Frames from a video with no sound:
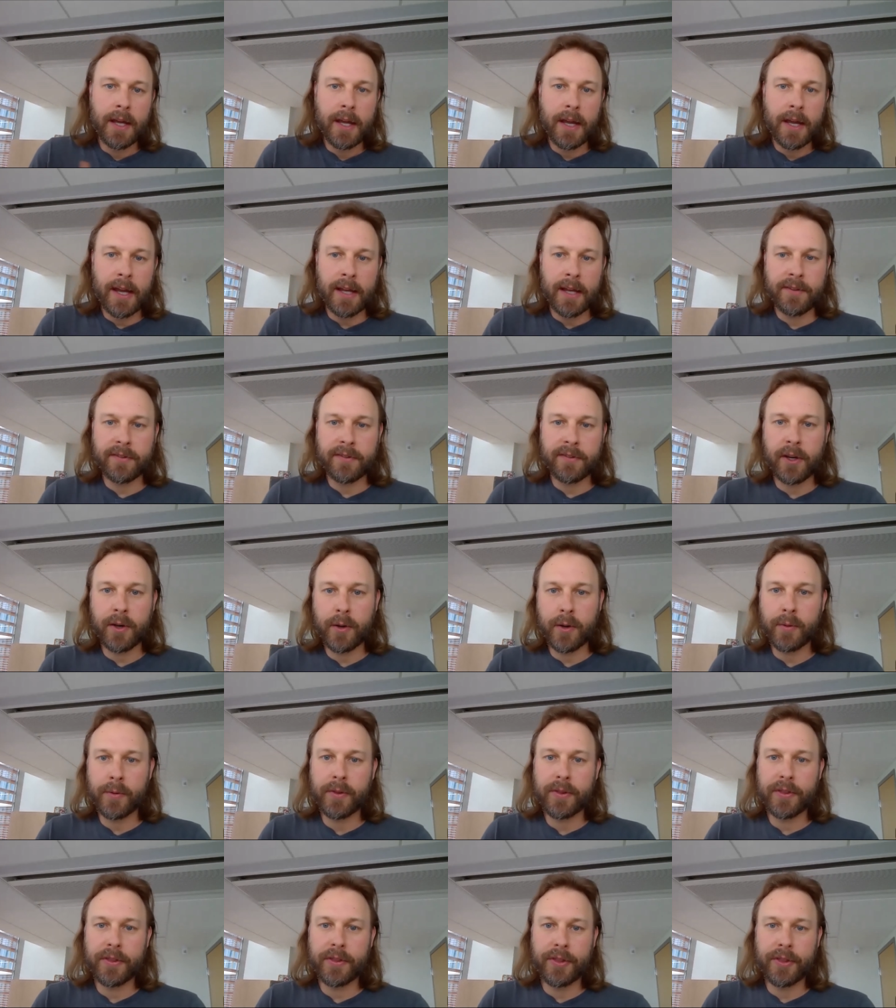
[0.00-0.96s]
And
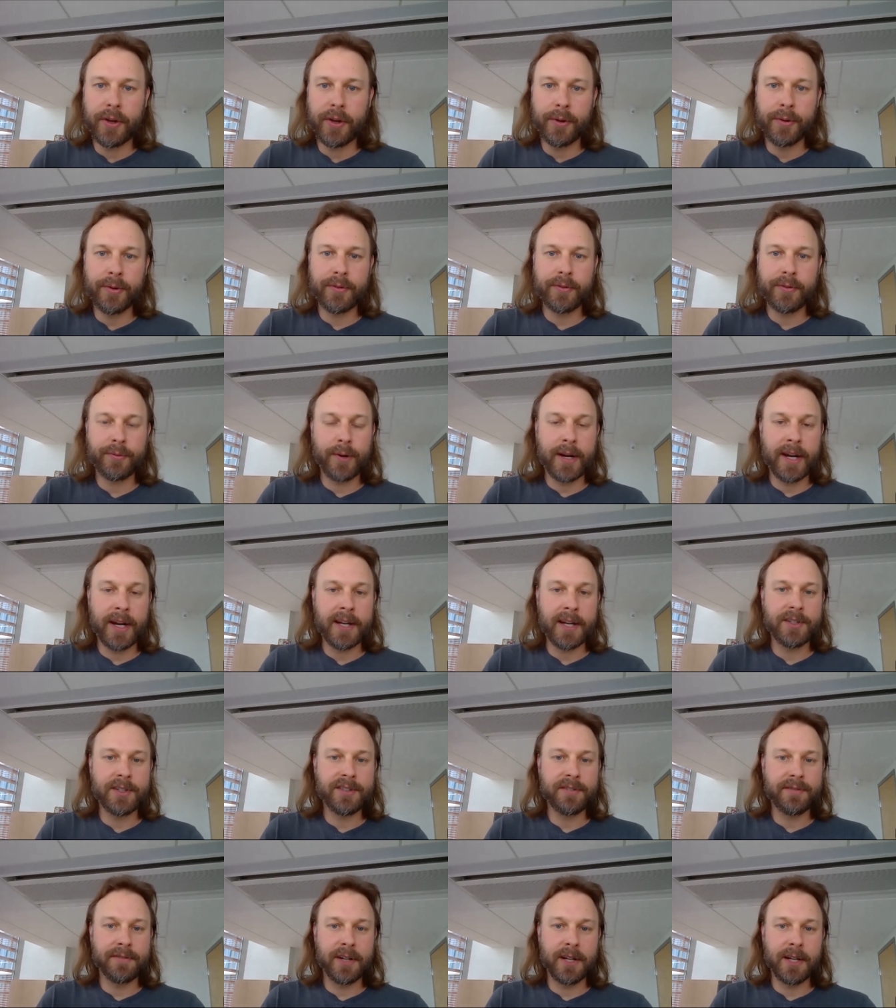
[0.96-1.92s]
so those
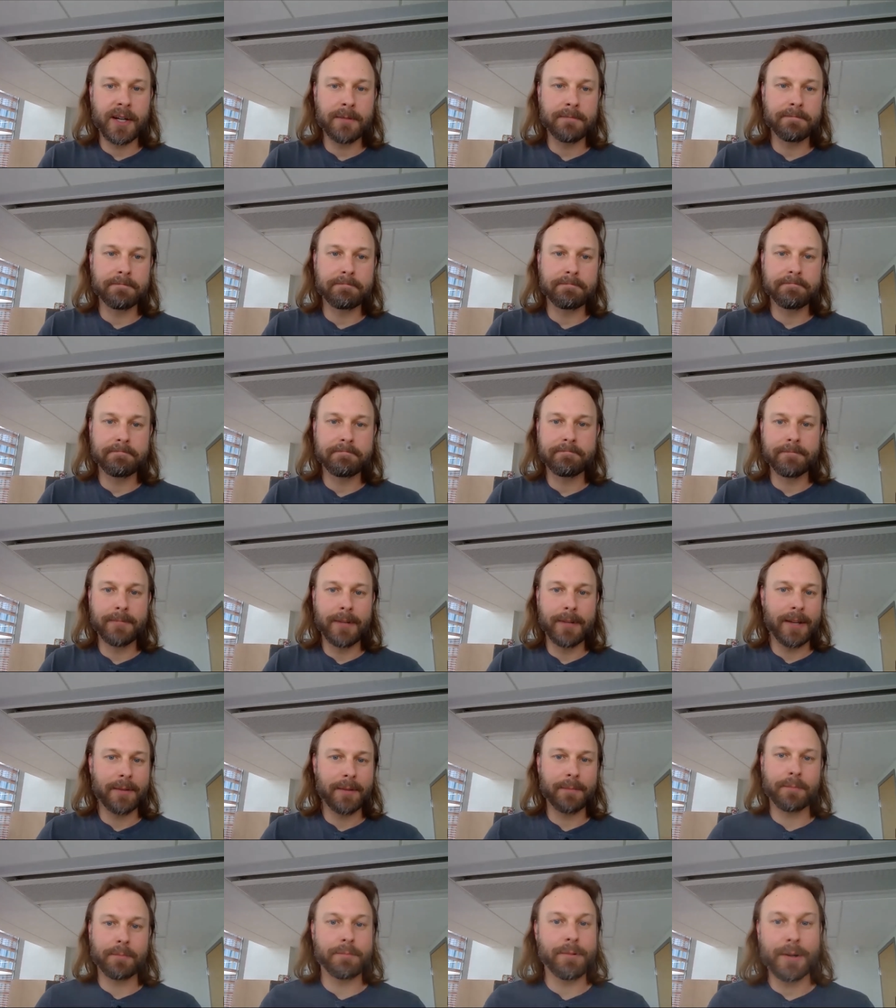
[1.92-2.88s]
ranged from
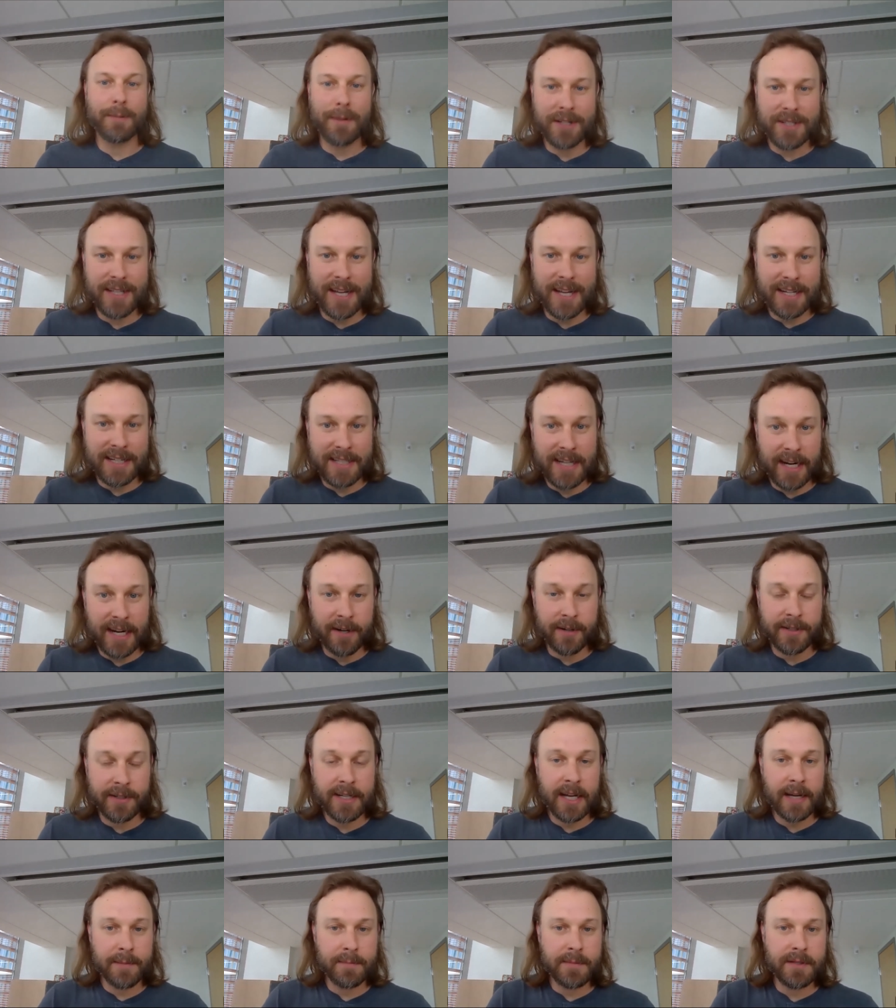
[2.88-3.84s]
pretty much that entire
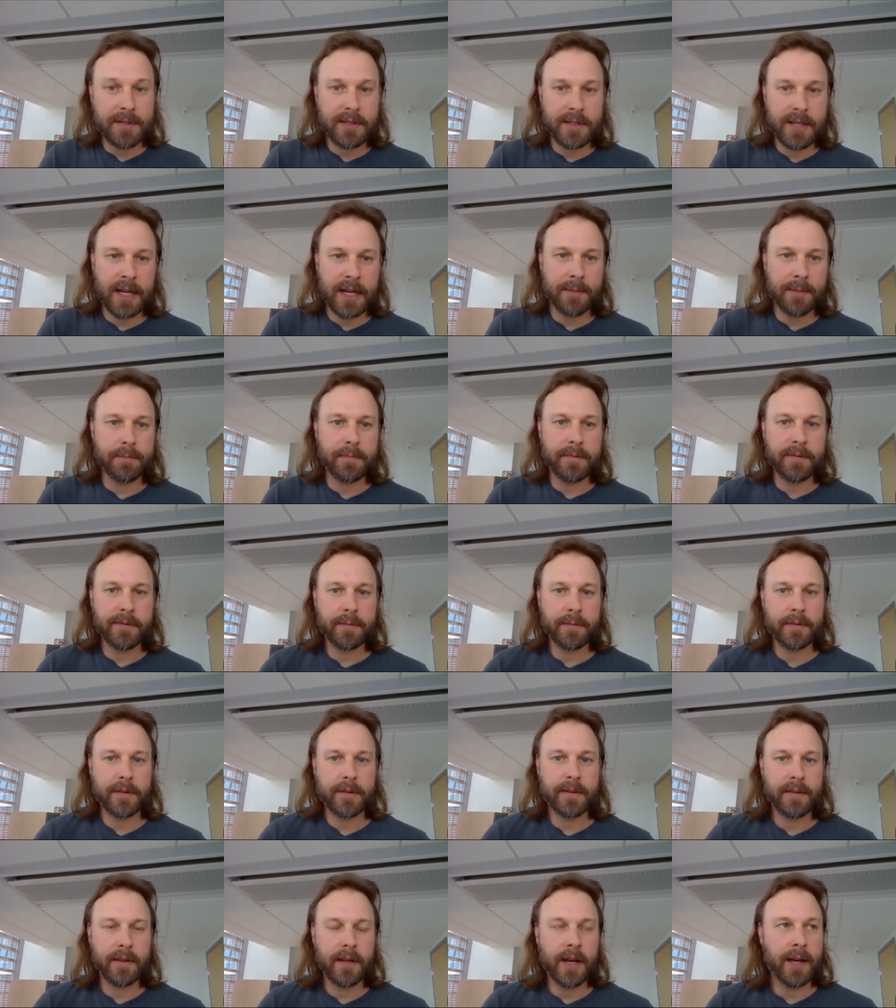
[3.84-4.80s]
time
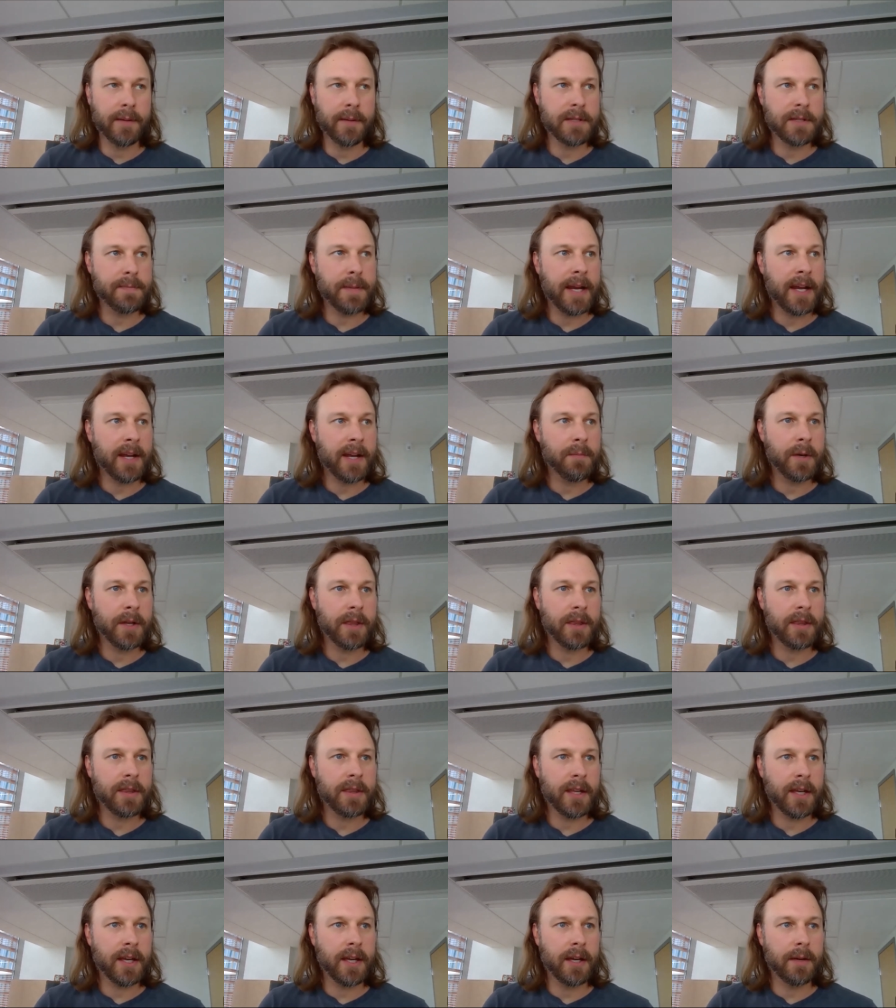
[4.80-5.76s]
span with
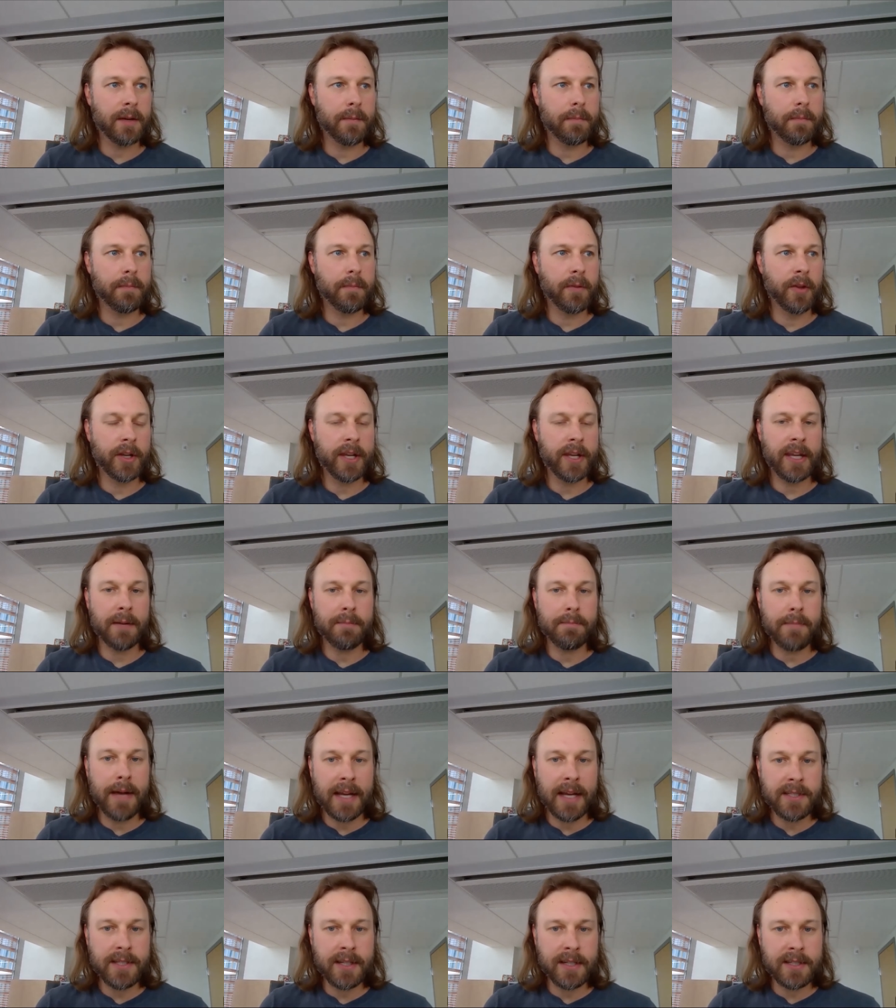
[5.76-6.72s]
looking at
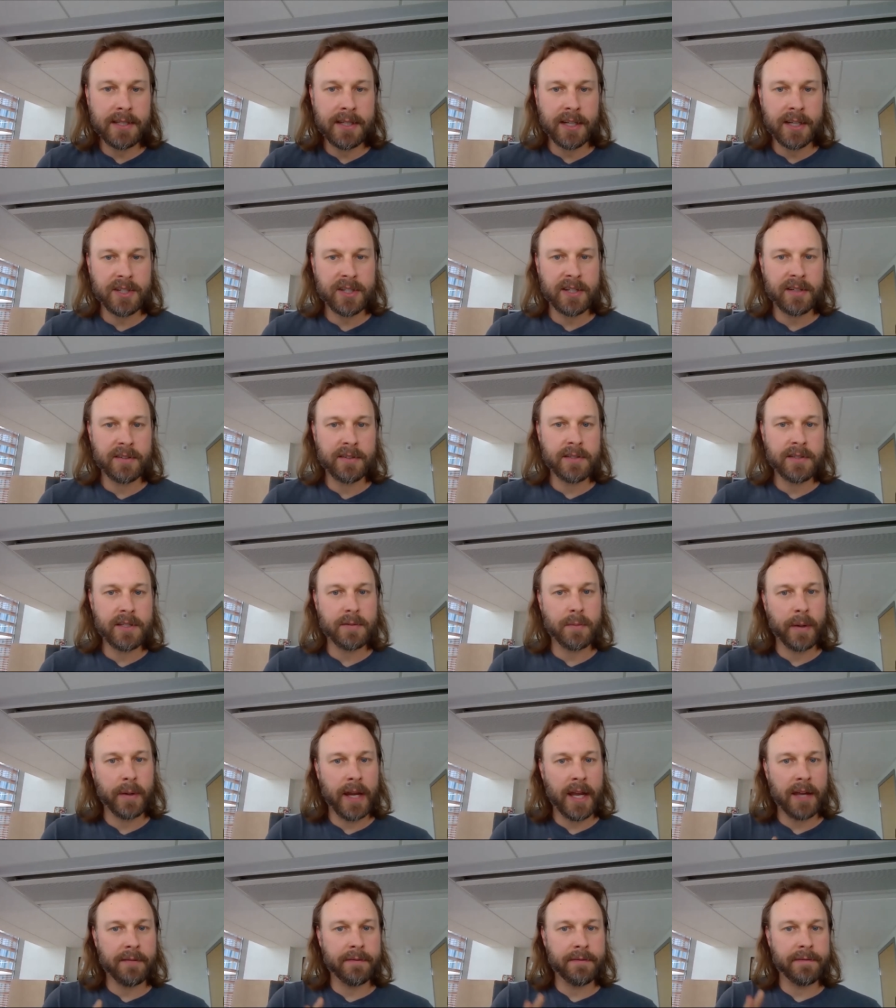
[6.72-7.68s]
mass extinctions.
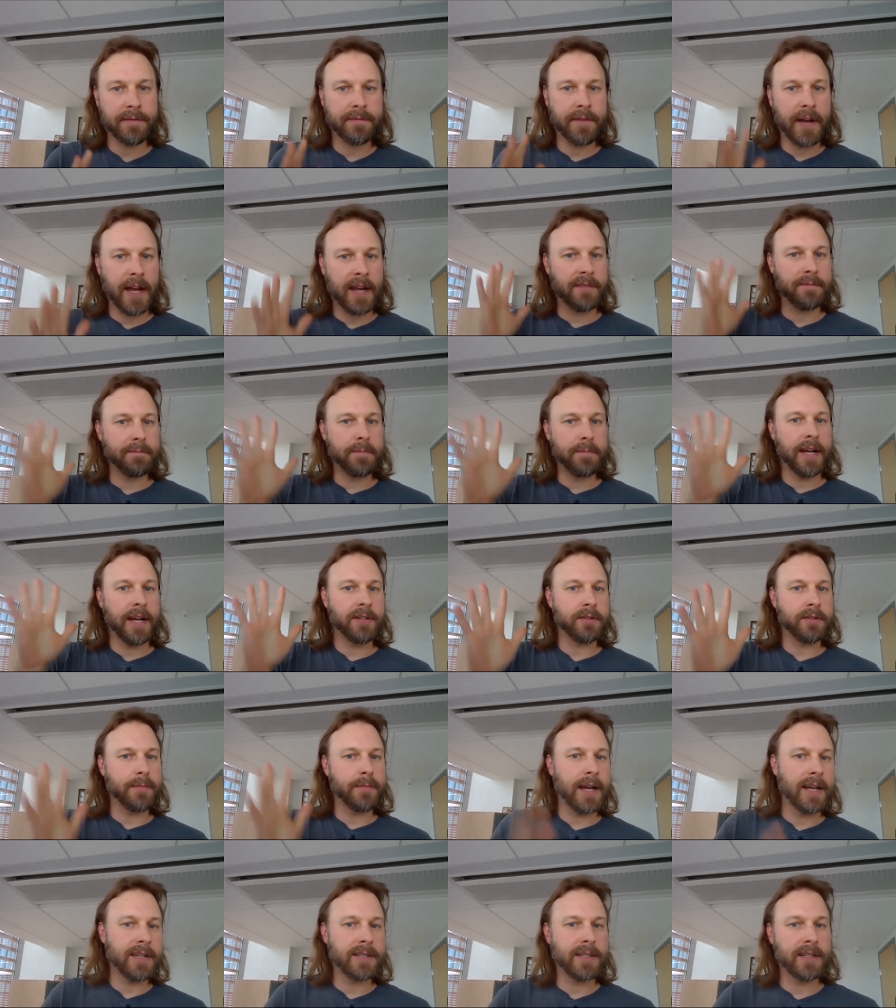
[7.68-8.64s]
We have 5 major
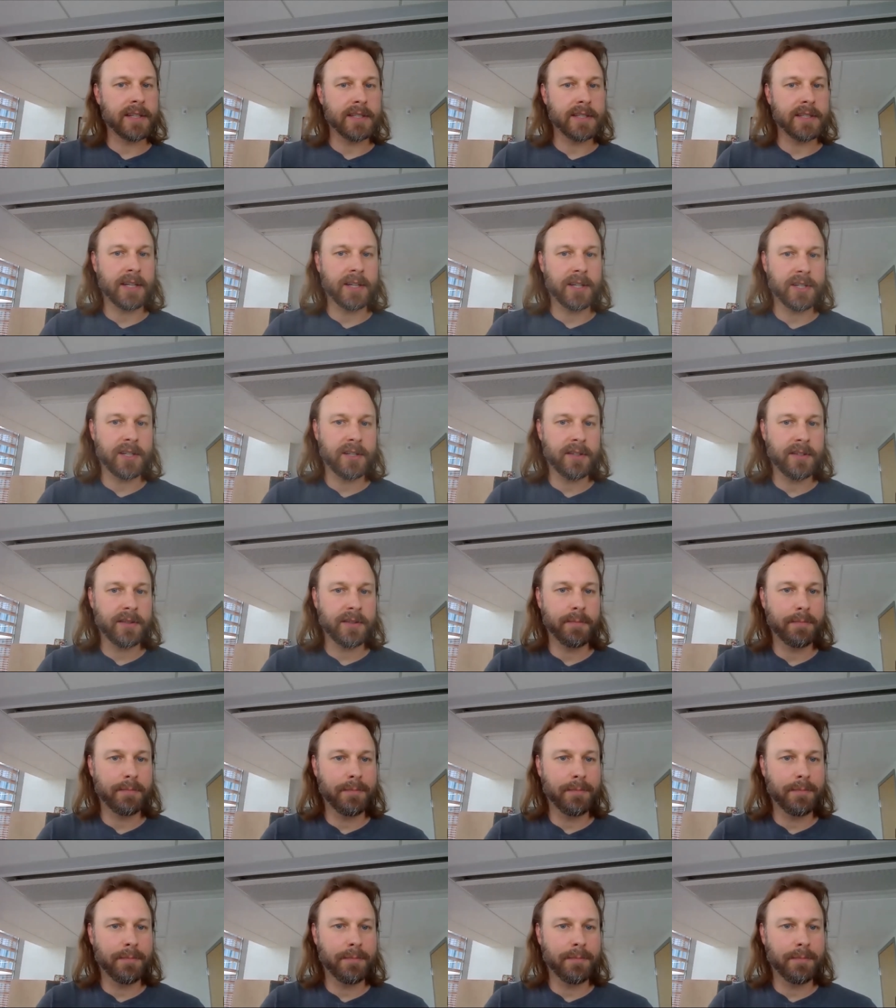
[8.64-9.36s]
mass extinctions.